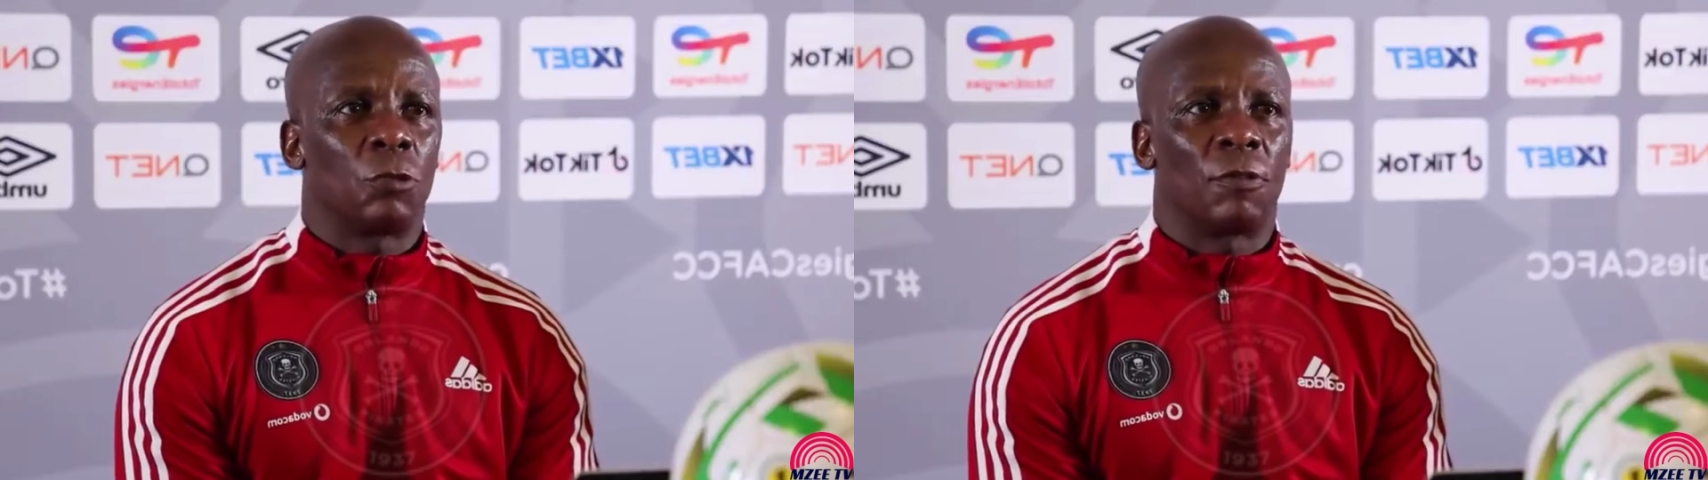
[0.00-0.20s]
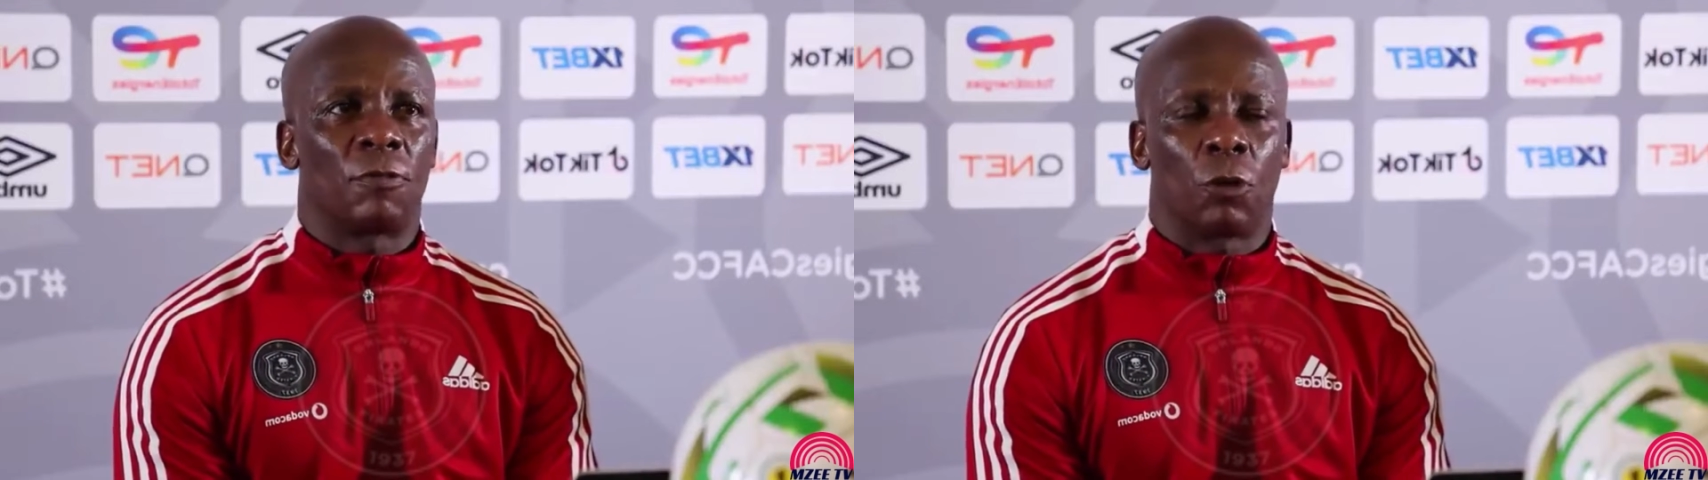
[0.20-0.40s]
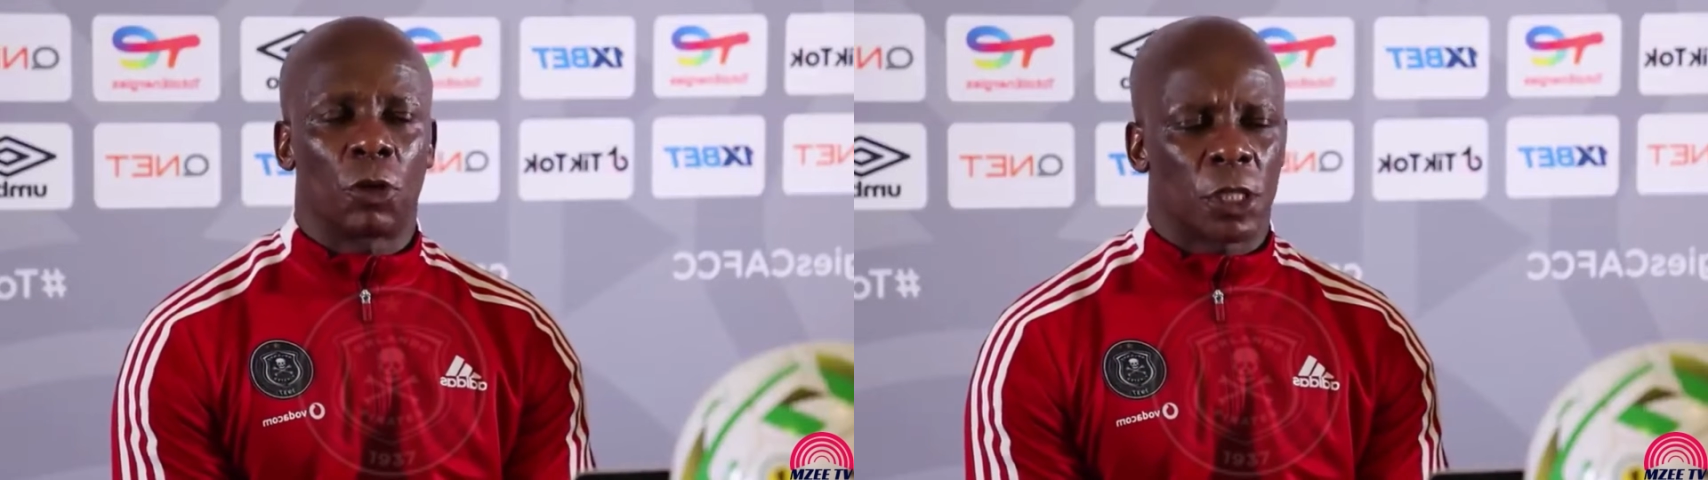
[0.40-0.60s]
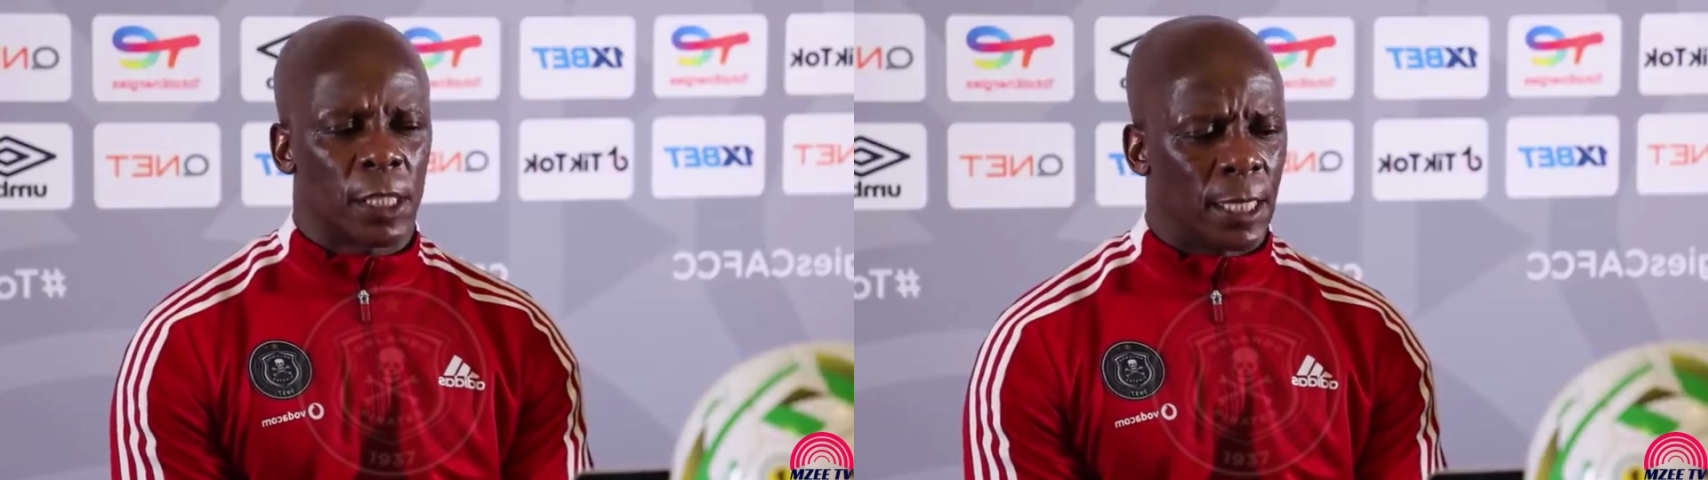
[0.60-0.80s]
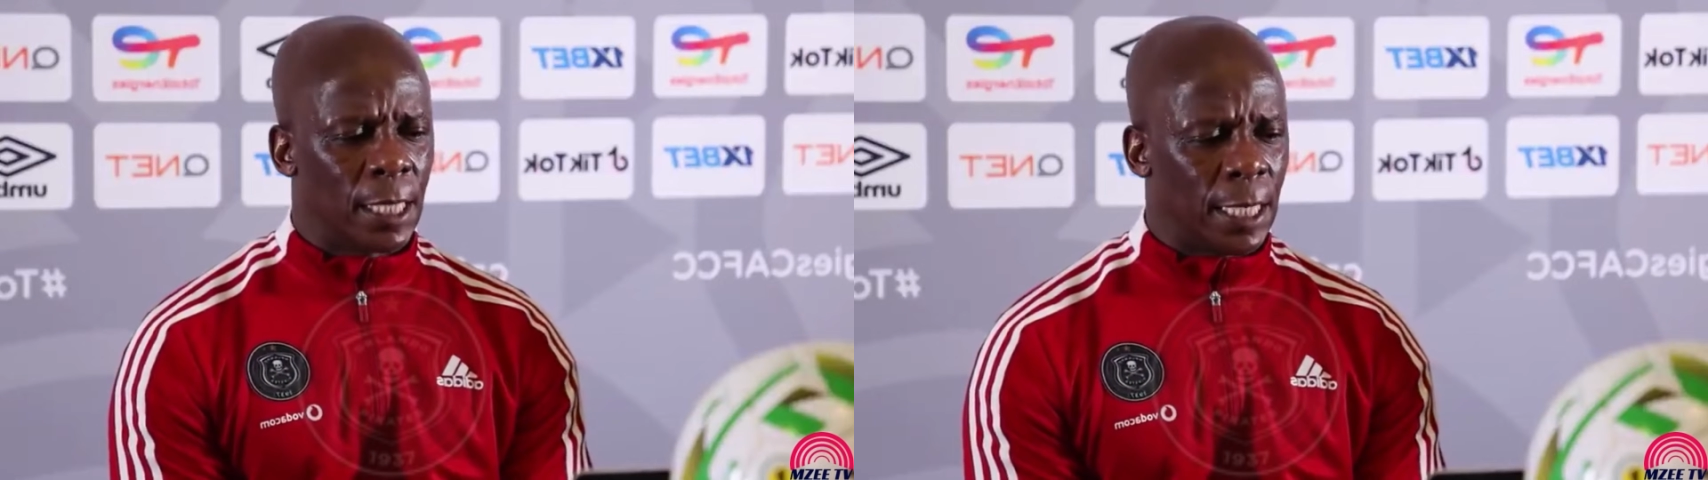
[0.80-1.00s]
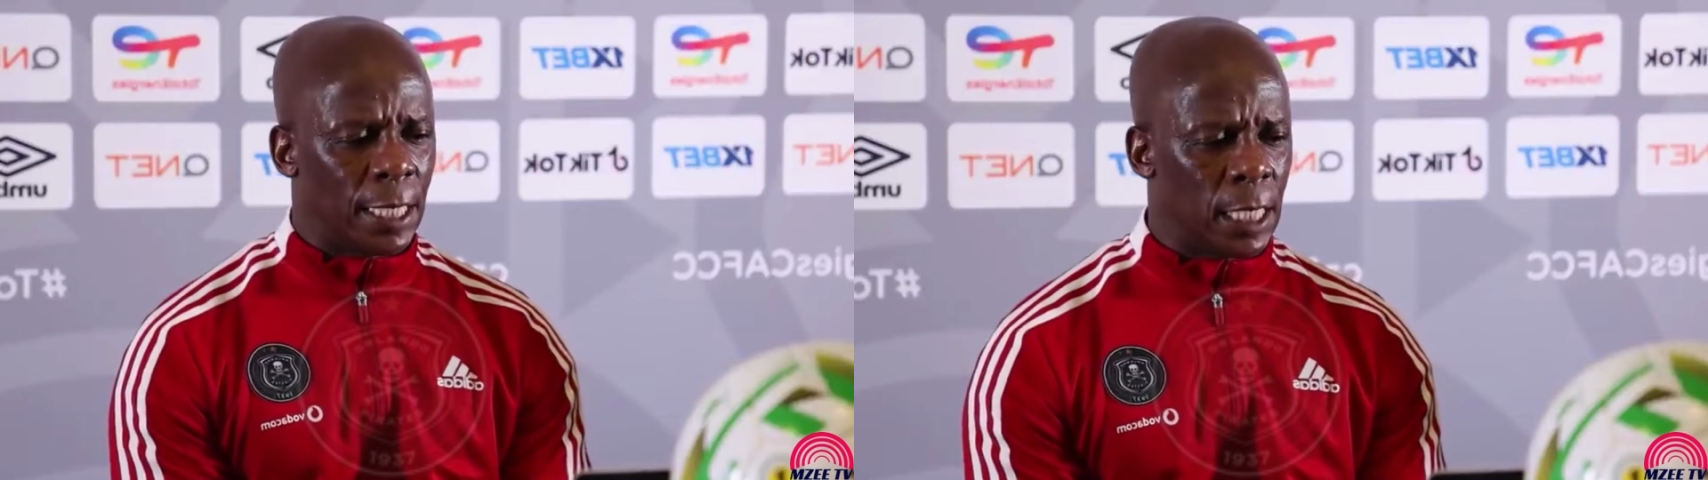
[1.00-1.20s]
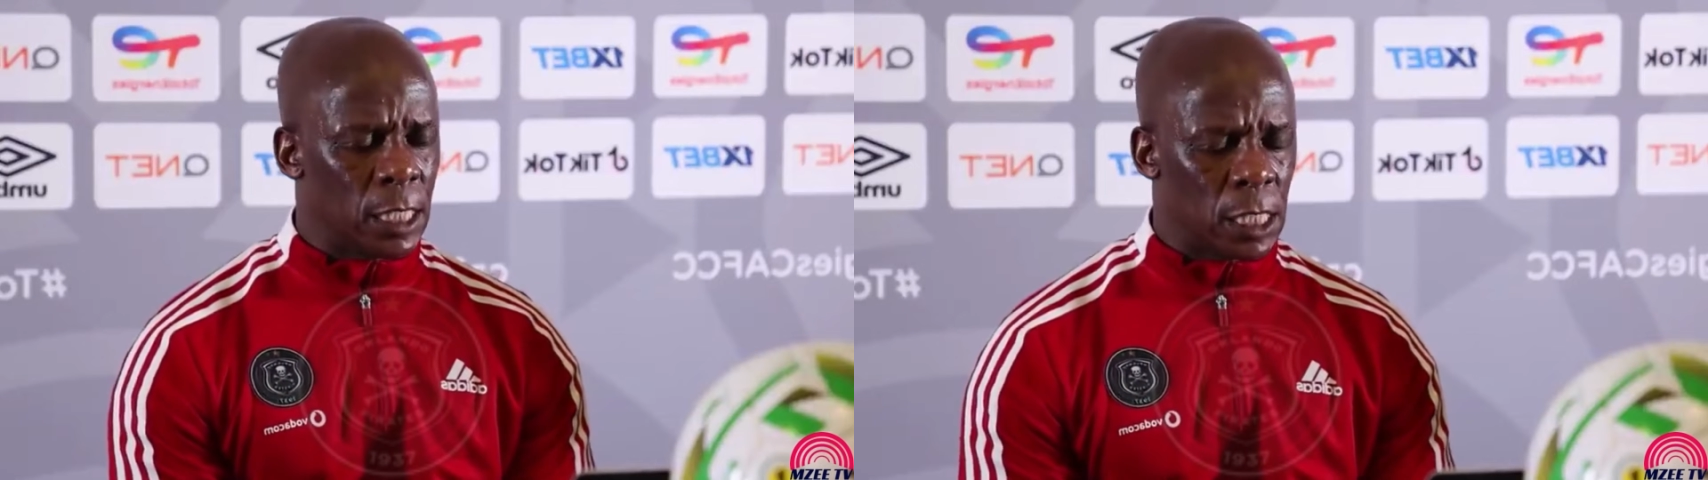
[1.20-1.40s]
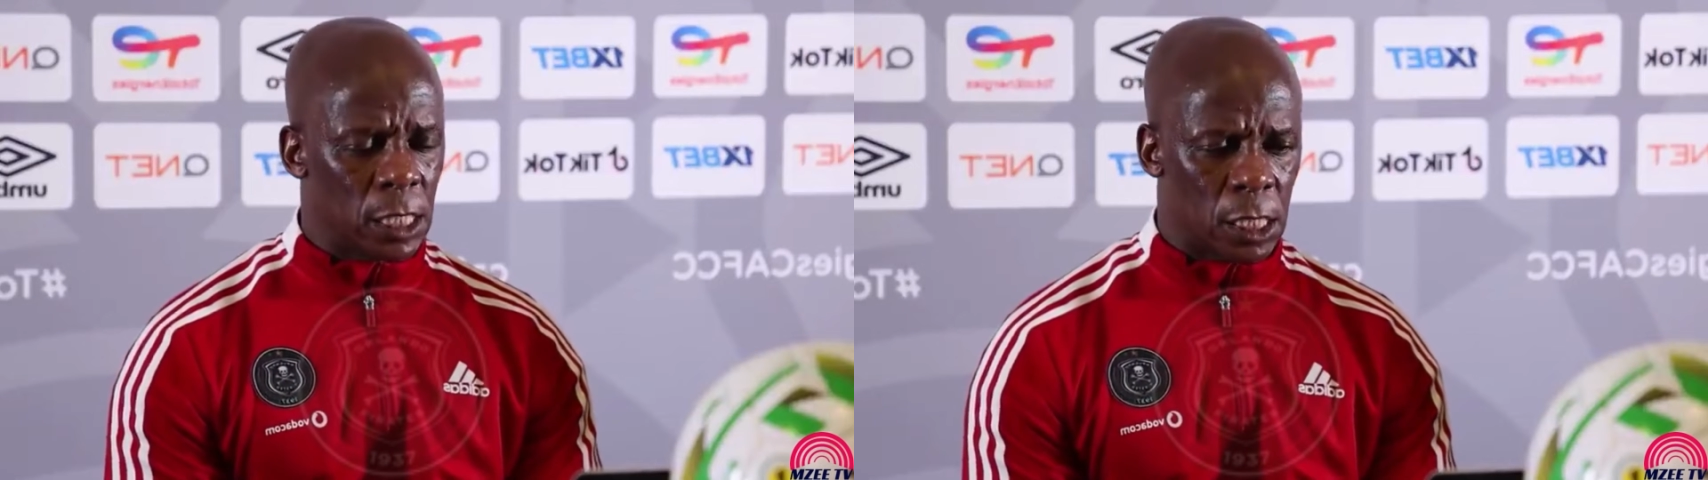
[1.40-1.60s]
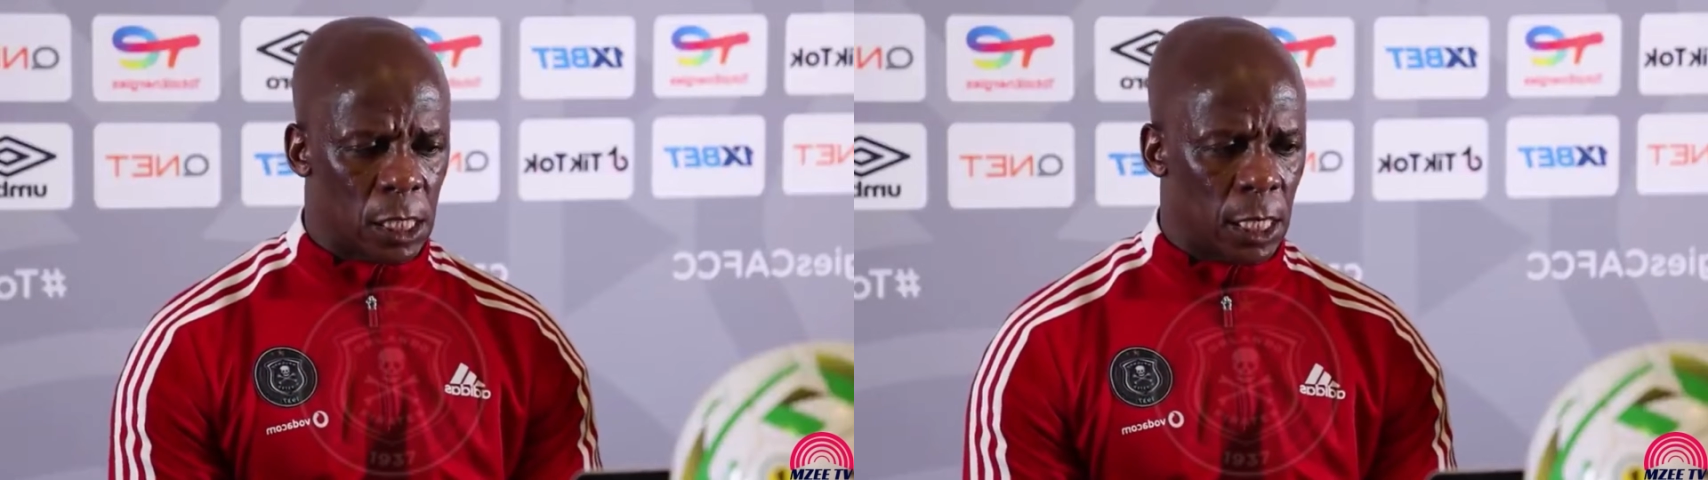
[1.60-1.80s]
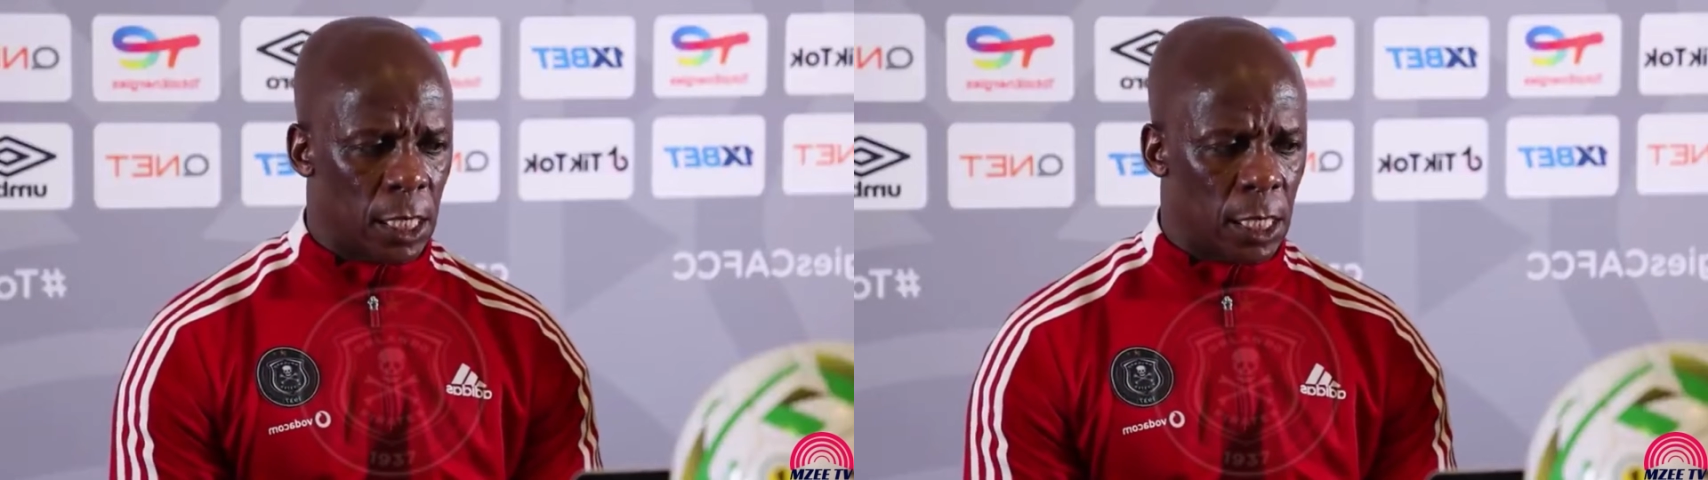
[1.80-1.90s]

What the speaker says: we have watched and the analysis